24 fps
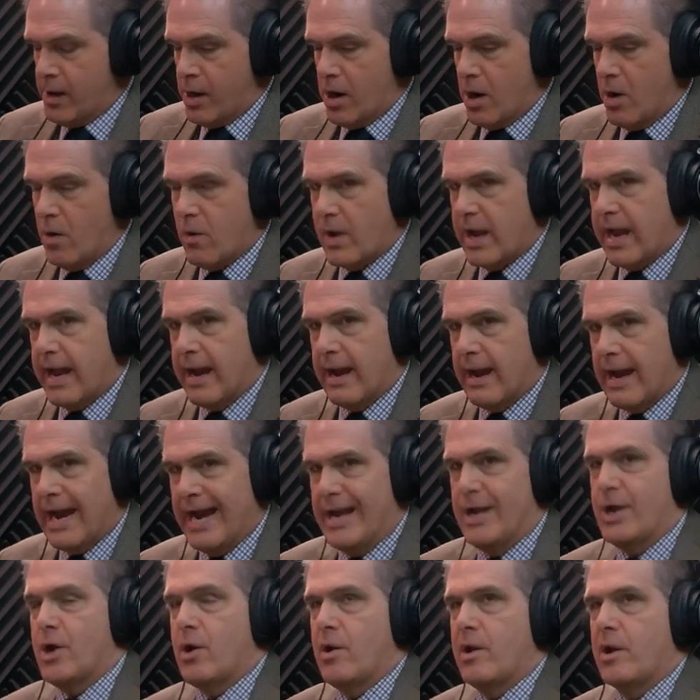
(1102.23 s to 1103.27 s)
Okay,
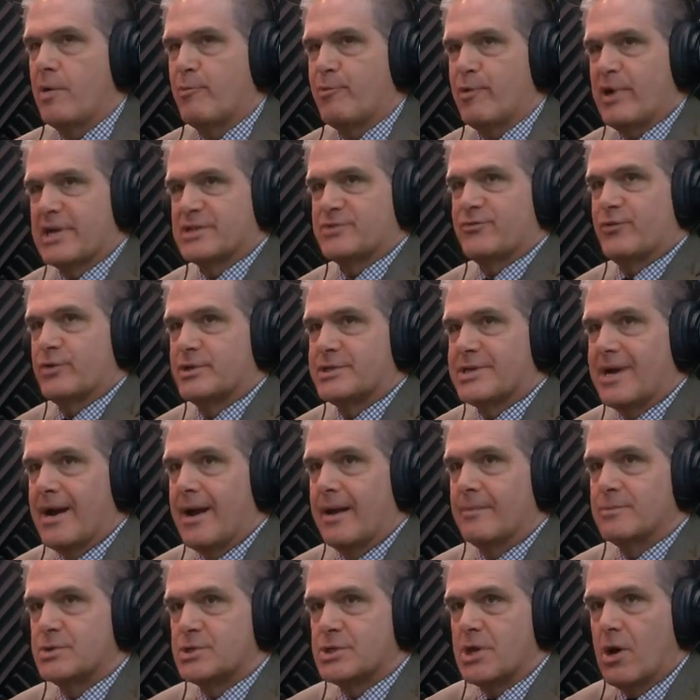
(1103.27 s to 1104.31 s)
I know you're pressed for
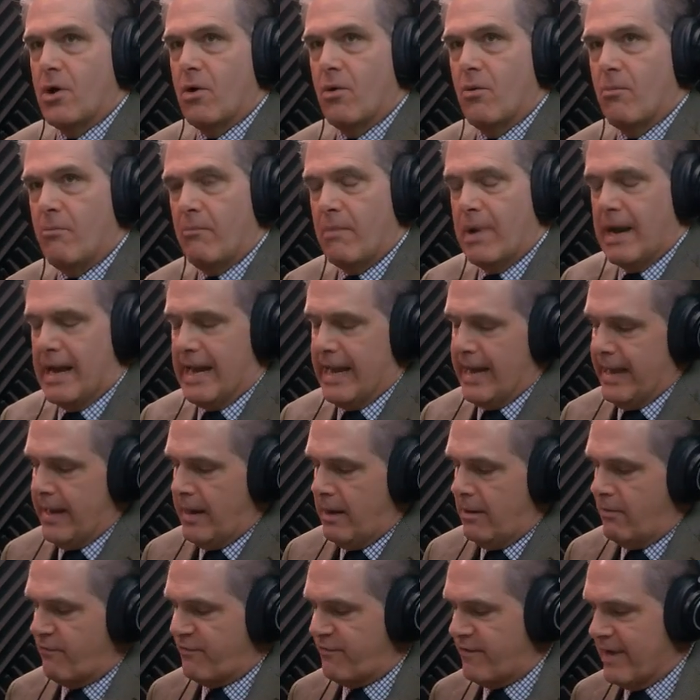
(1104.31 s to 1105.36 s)
time. So,
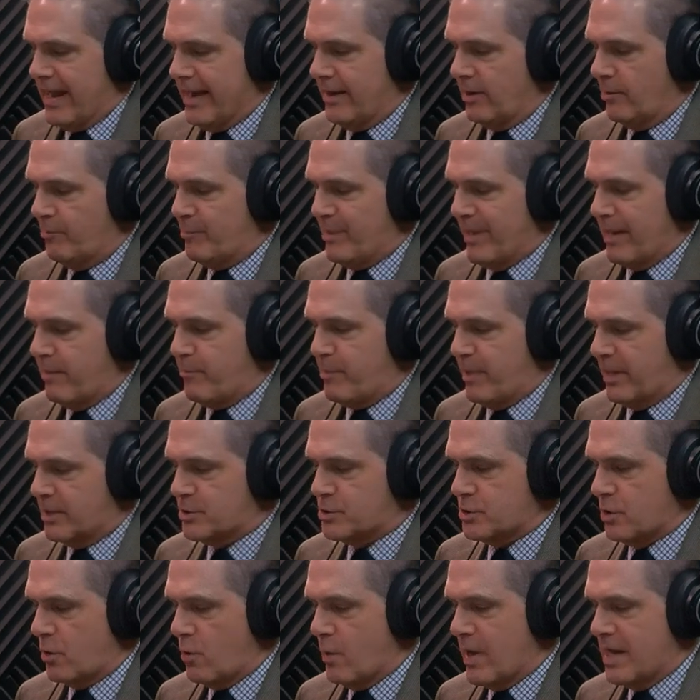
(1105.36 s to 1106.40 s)
my final big
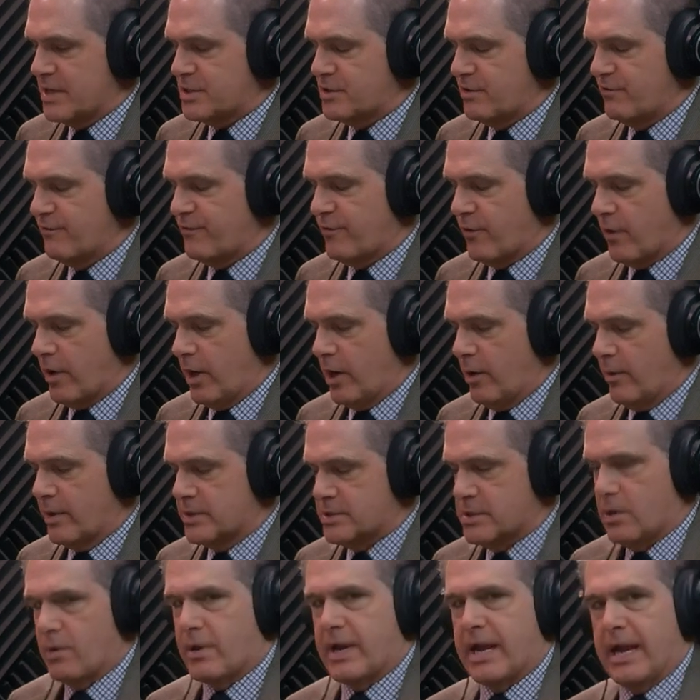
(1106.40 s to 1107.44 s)
picture question for you
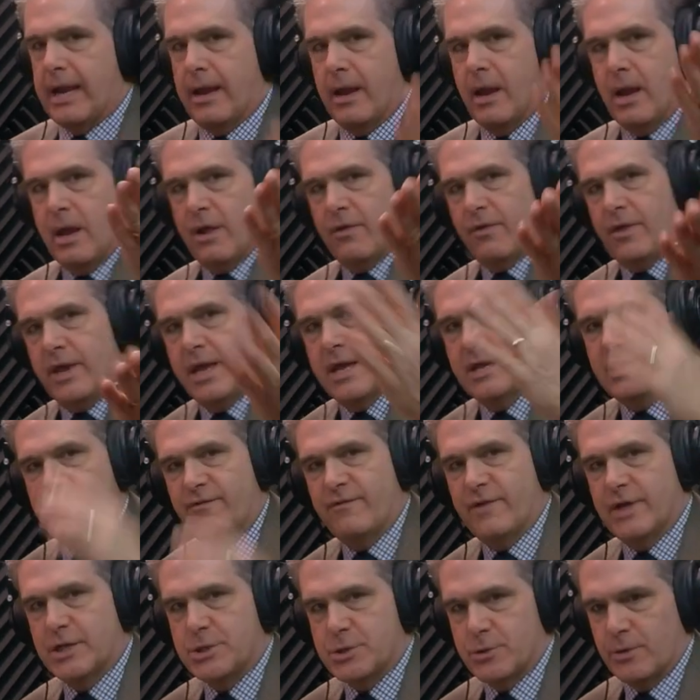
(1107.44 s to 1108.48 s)
is okay, the
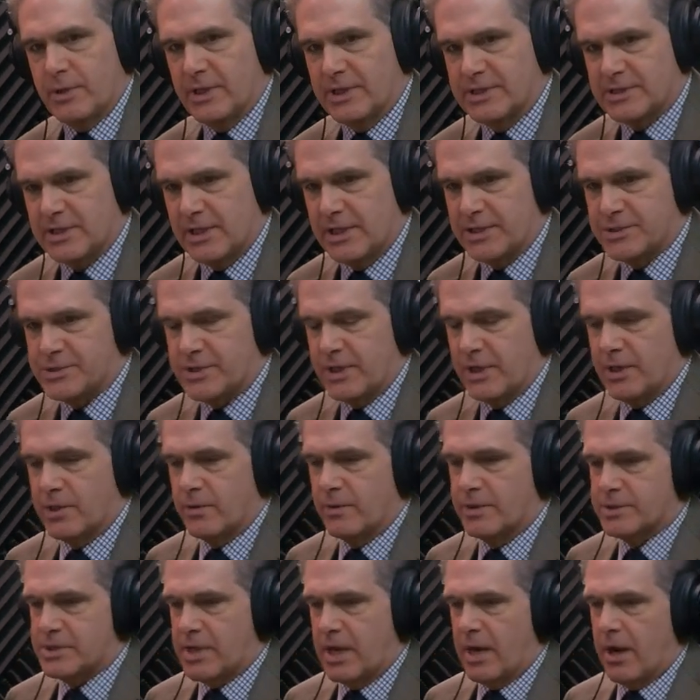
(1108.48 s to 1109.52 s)
individual is listening
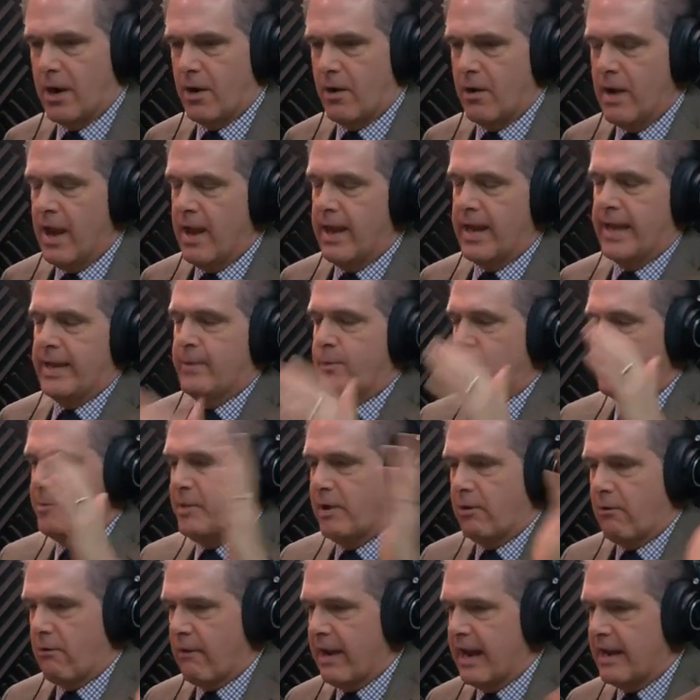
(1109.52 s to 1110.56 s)
to us here, and it would
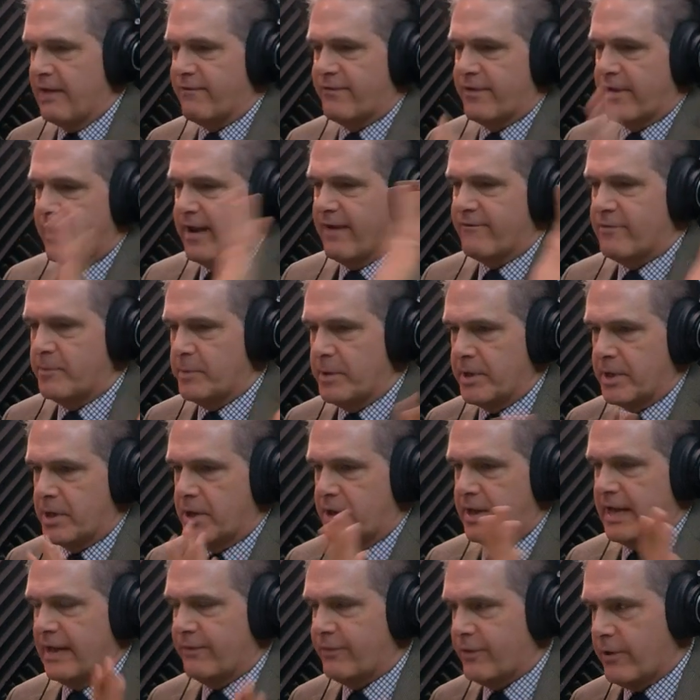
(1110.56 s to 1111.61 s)
be great if the government
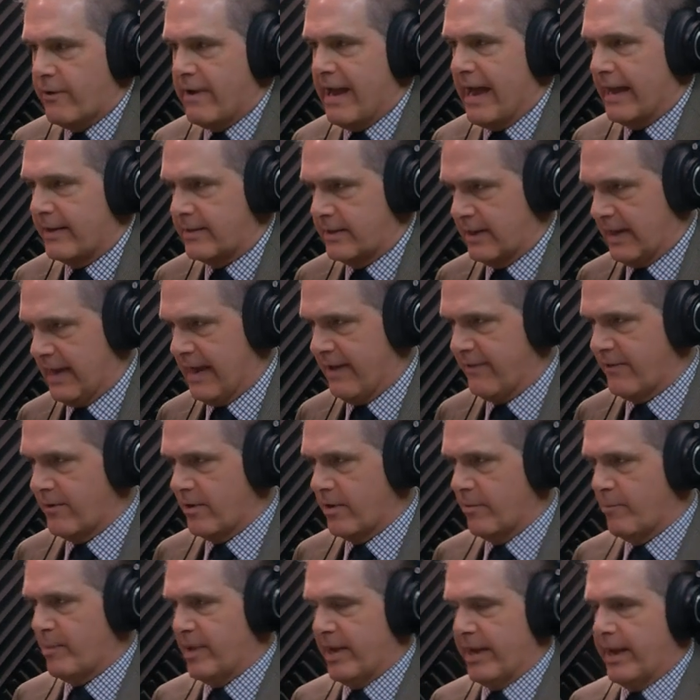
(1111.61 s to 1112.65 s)
could get their act
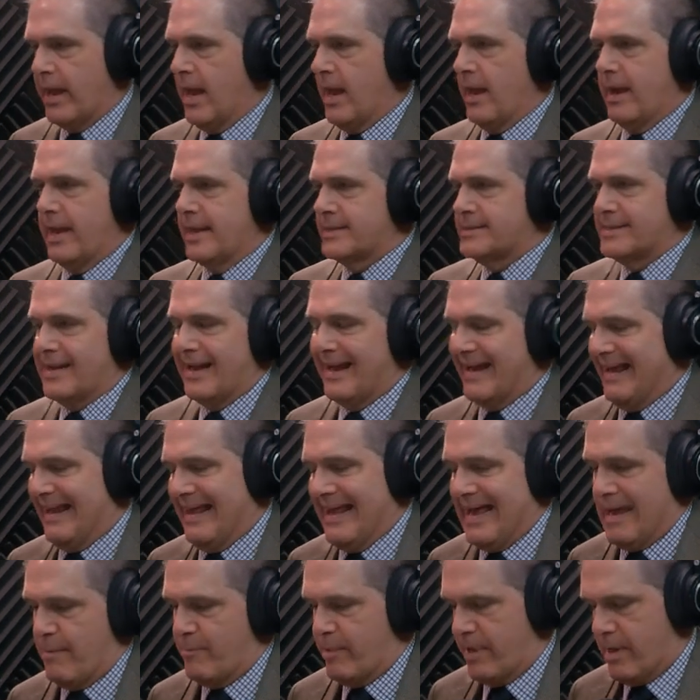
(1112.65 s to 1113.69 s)
together, but it's not going to
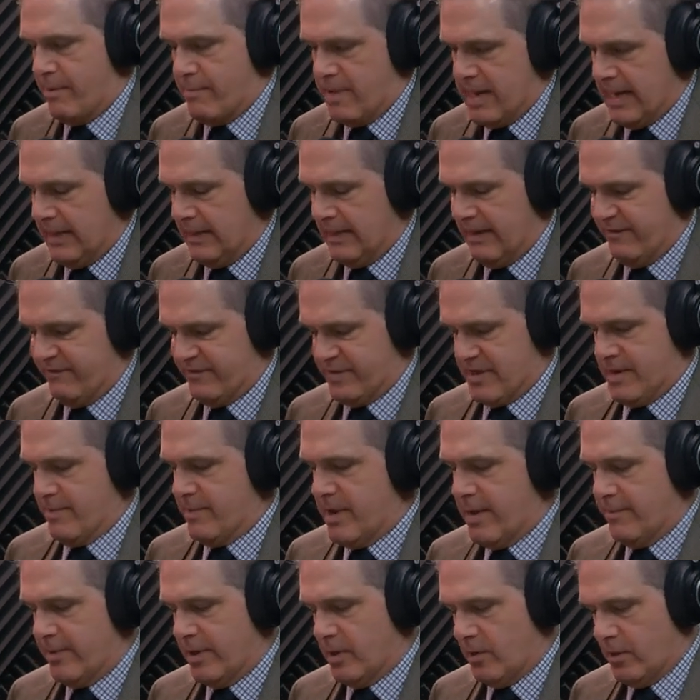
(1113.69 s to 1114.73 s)
happen in my lifetime.
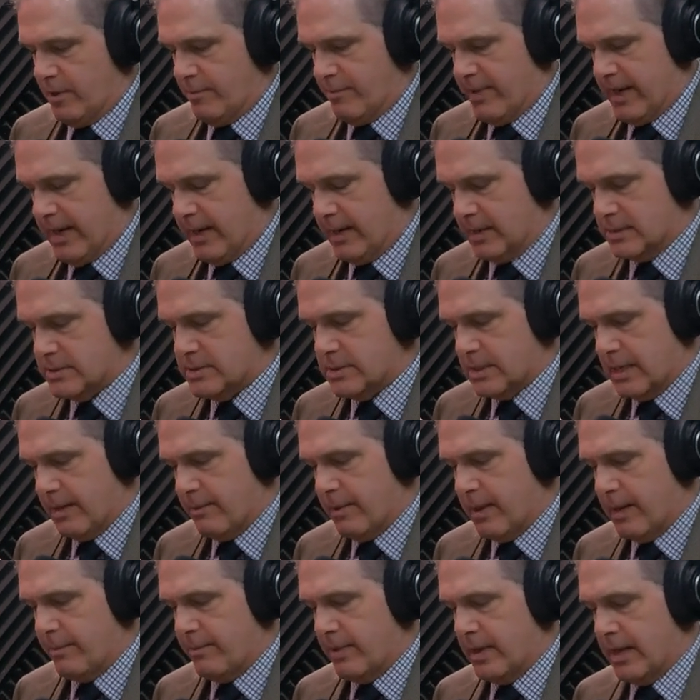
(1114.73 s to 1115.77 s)
I'm an old man. It's
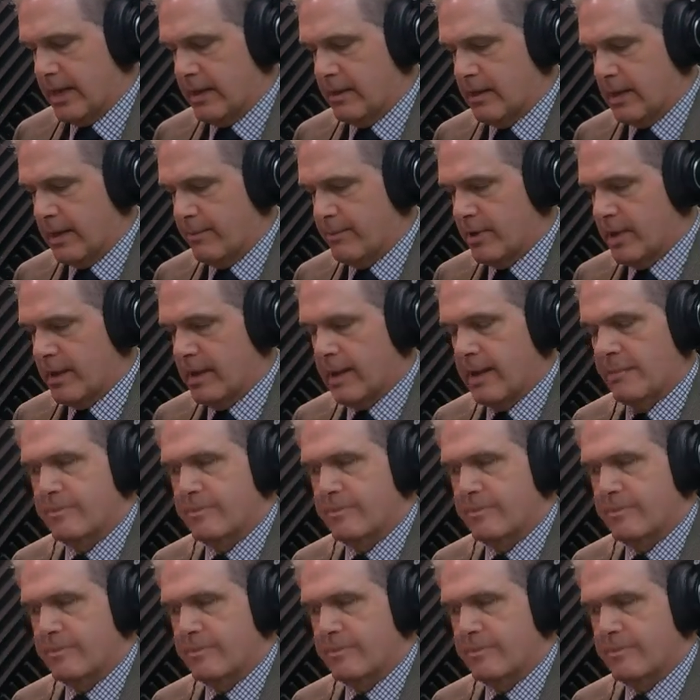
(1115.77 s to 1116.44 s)
I'm not I'm not